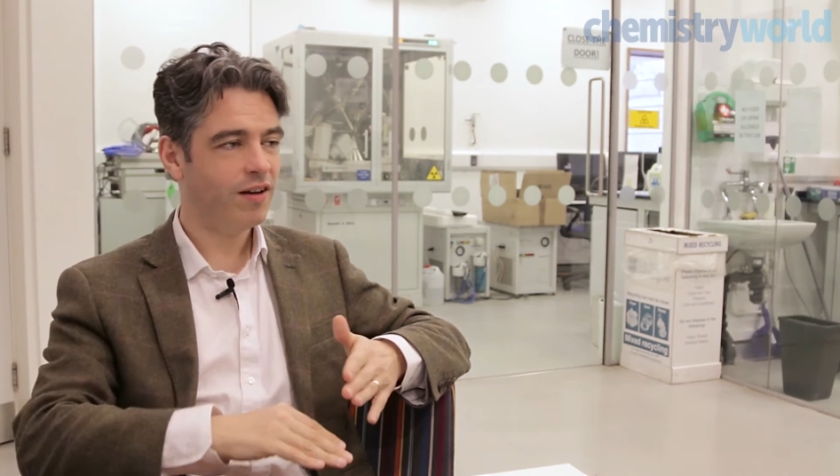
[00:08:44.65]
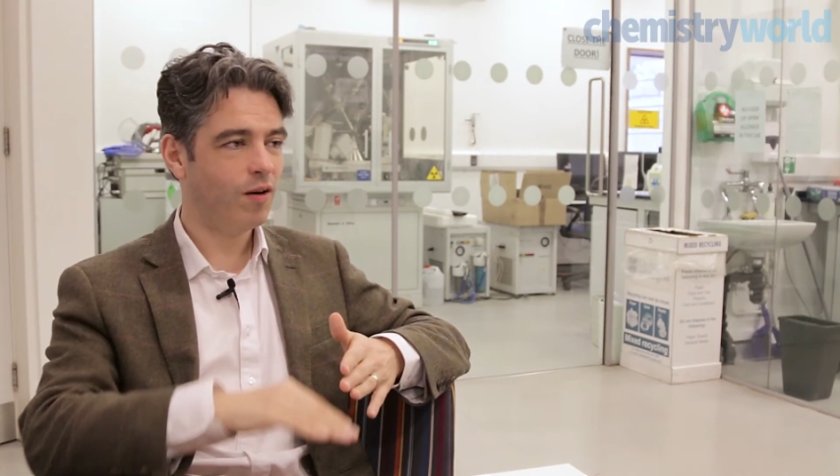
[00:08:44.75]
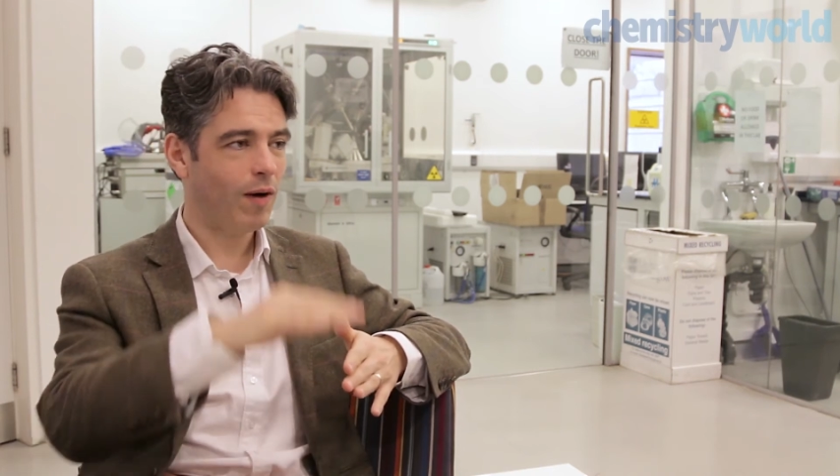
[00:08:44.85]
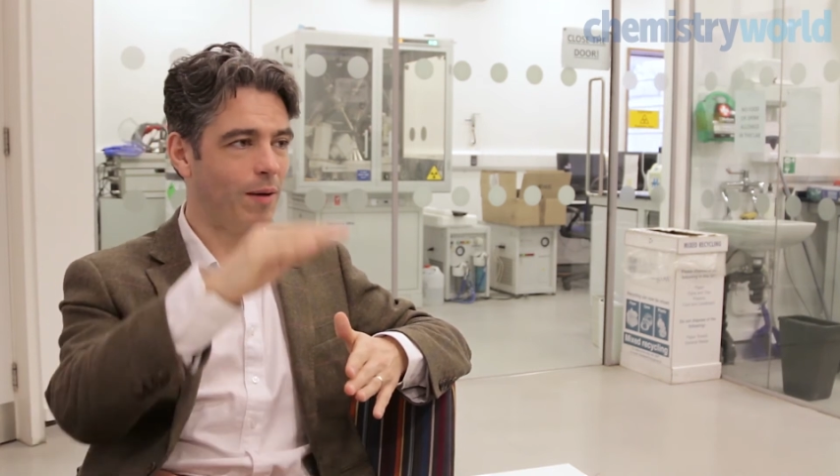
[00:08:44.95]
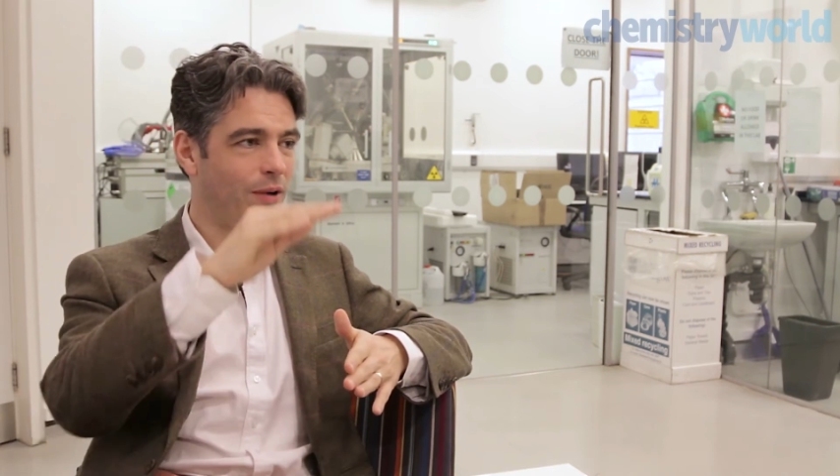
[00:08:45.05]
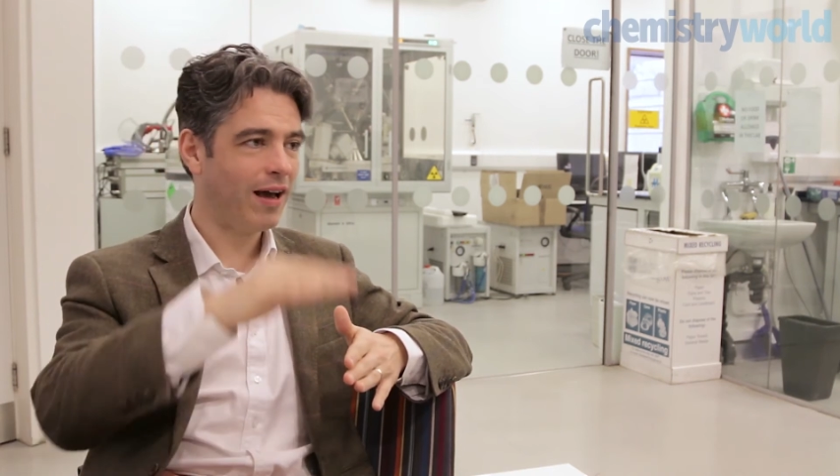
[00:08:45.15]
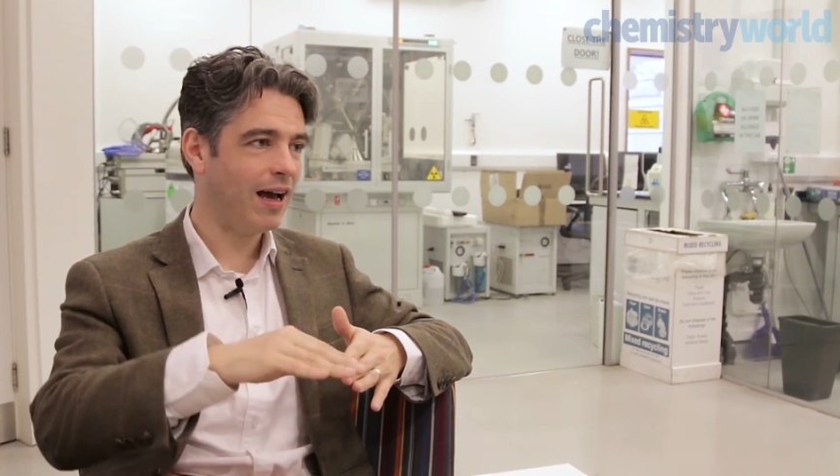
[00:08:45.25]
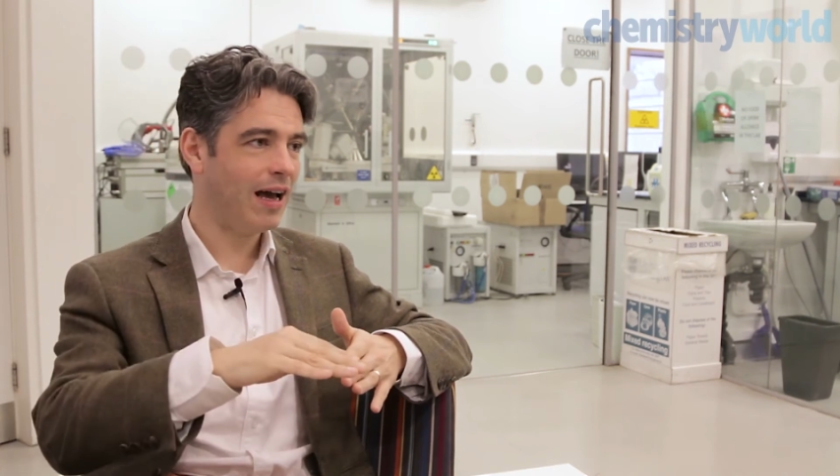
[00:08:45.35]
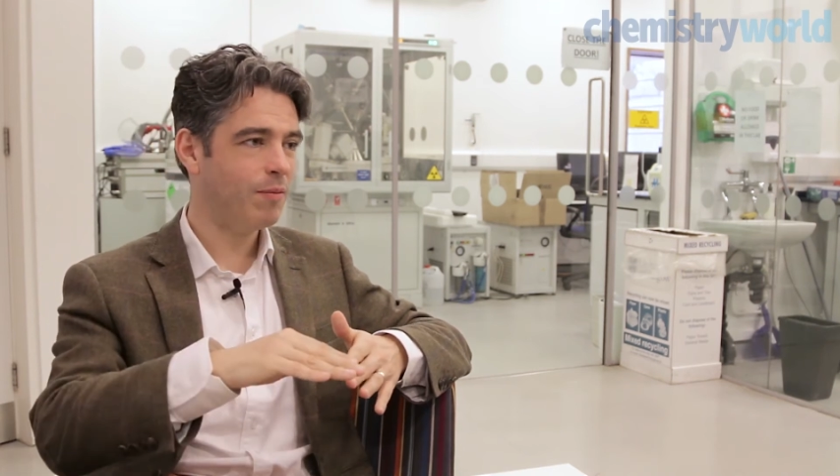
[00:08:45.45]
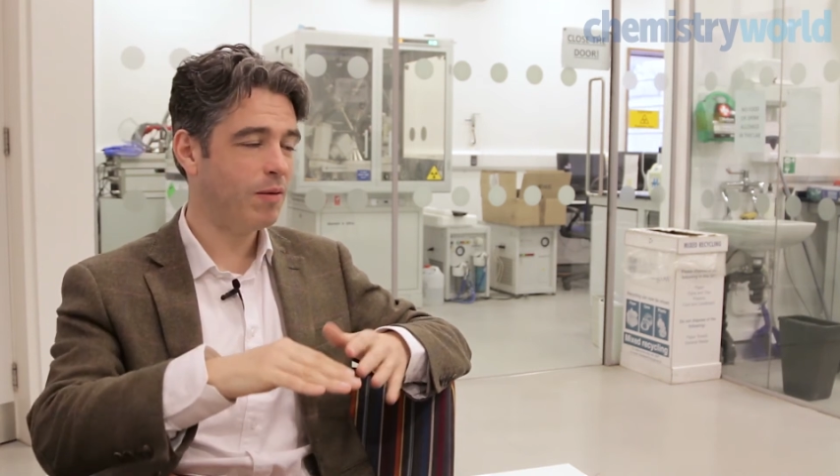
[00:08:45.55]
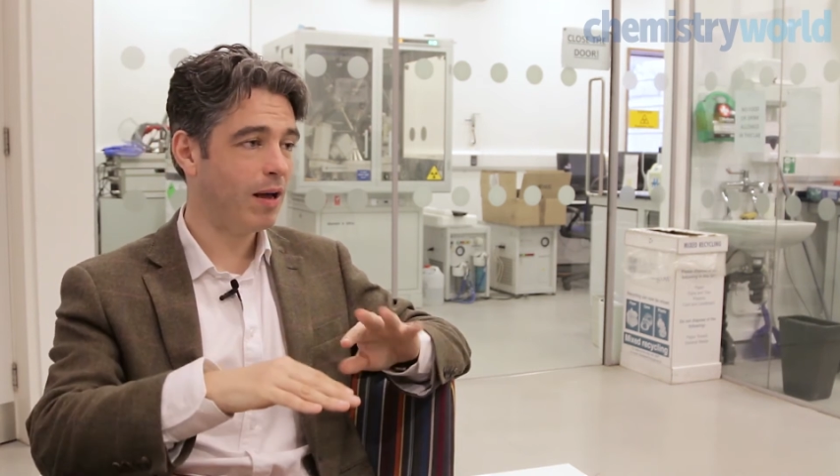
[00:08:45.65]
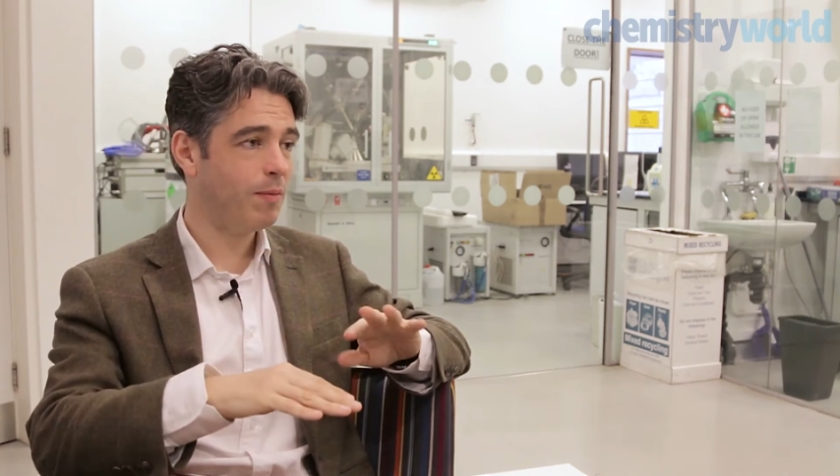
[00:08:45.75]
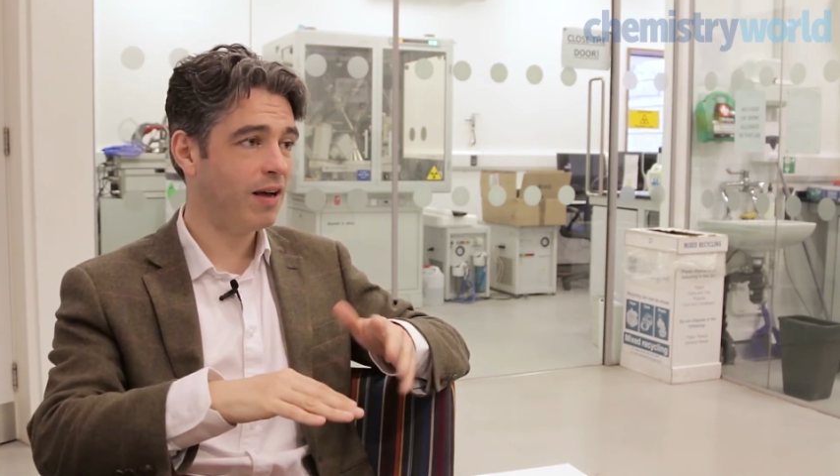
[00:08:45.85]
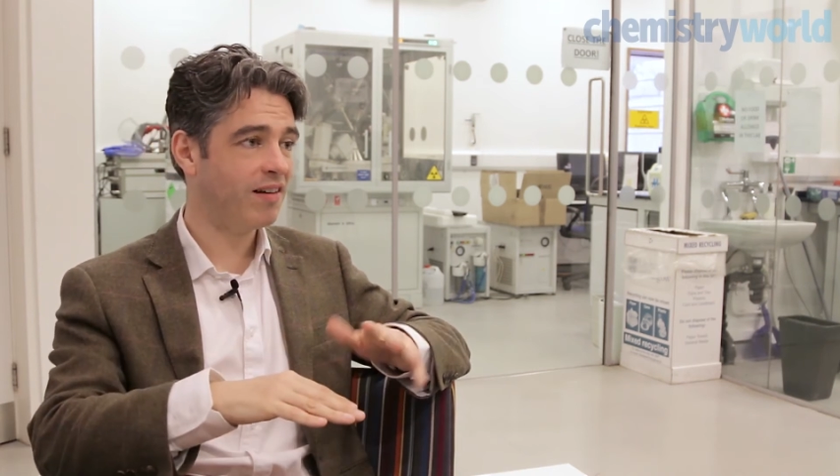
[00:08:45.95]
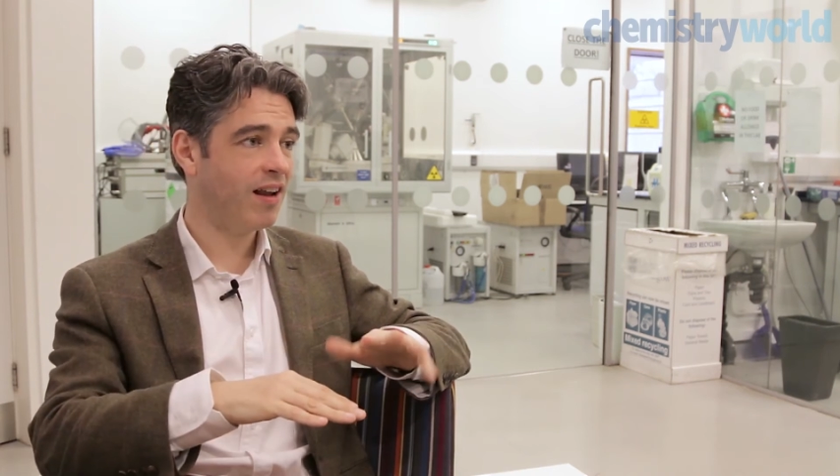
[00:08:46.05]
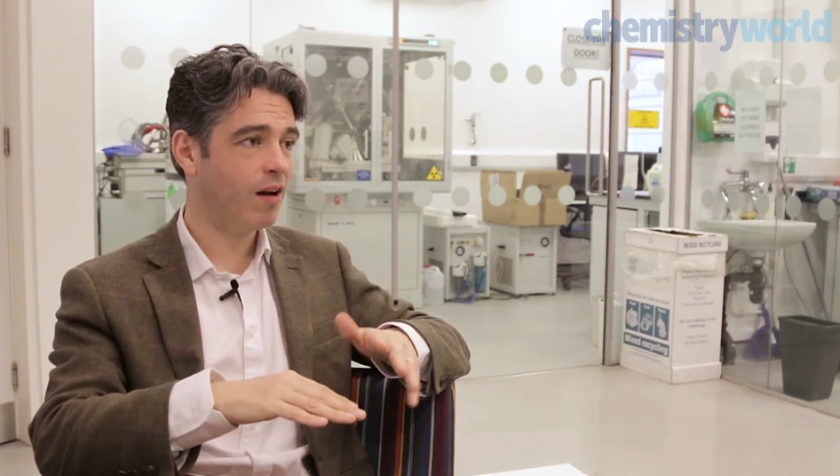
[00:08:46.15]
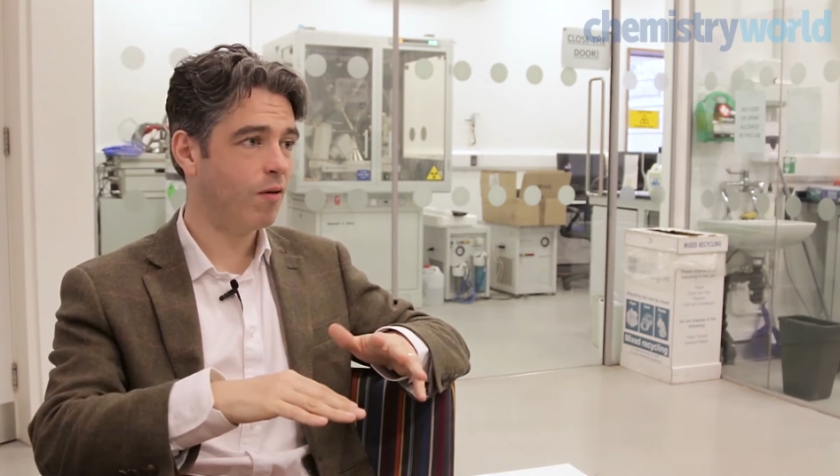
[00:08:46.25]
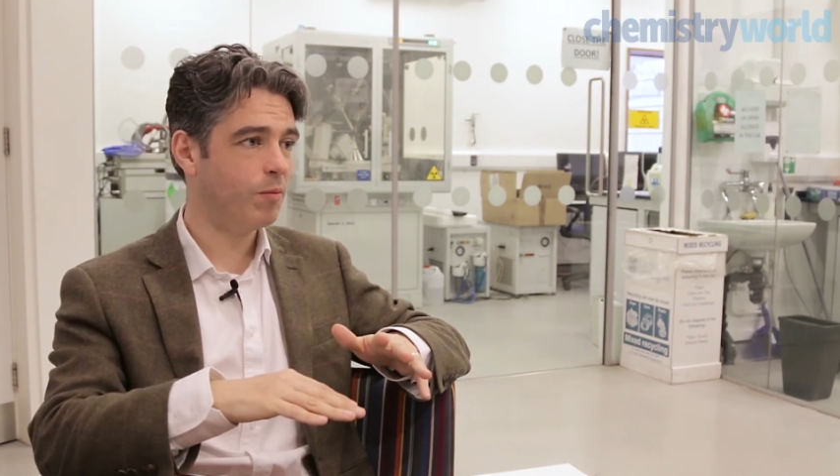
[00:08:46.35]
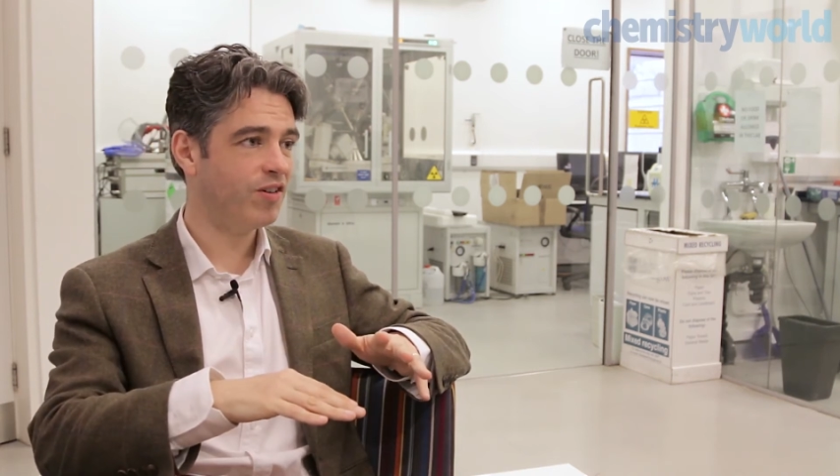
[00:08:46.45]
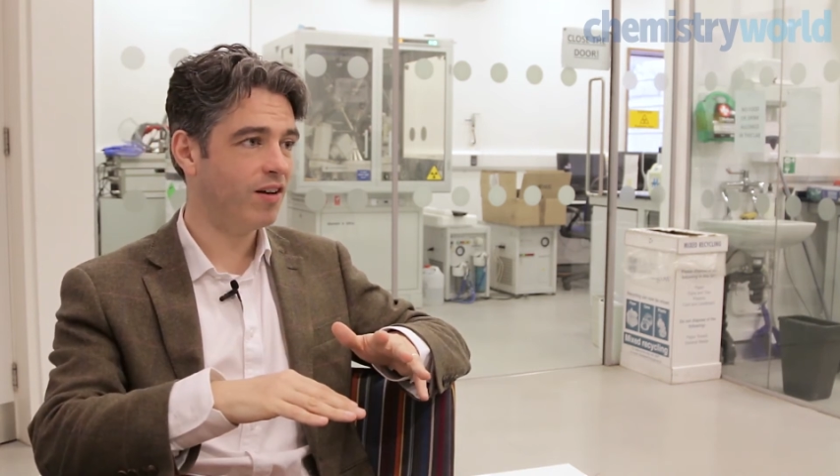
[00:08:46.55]
a webcam, and maybe
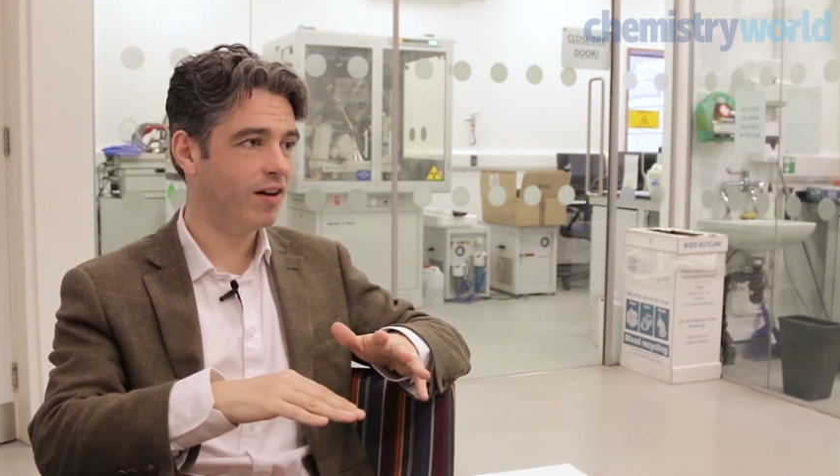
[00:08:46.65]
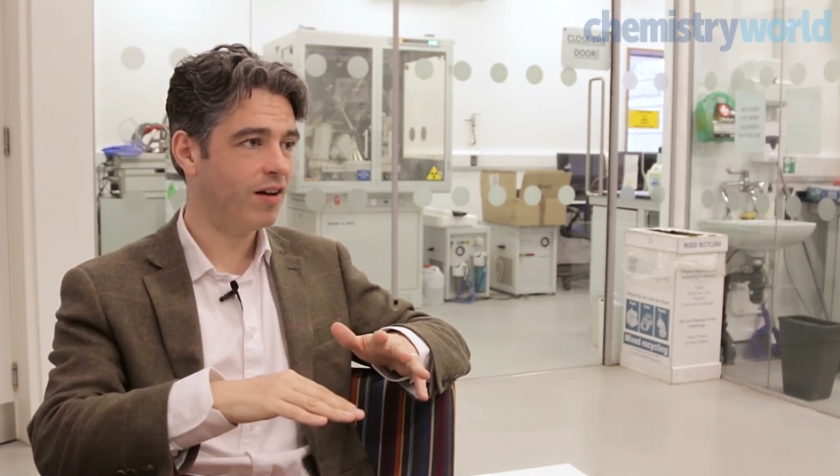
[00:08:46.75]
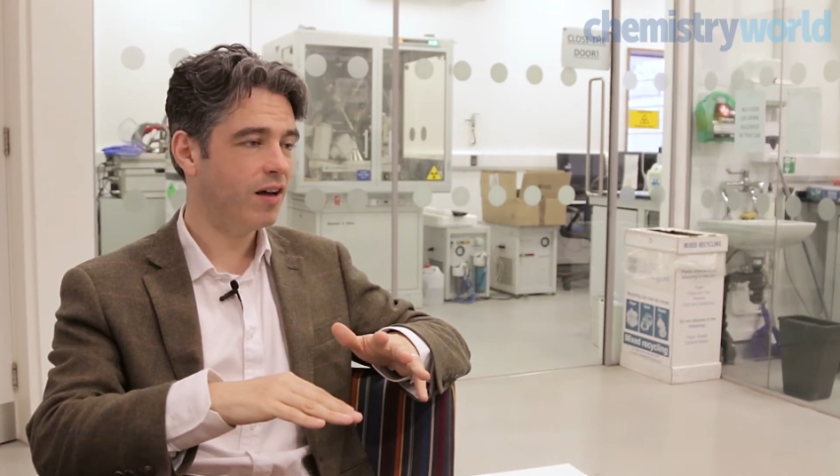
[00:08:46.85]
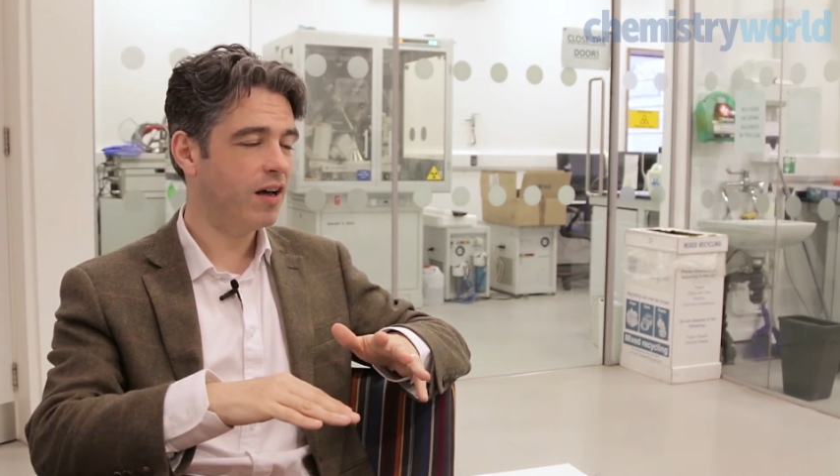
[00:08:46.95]
accelerometer,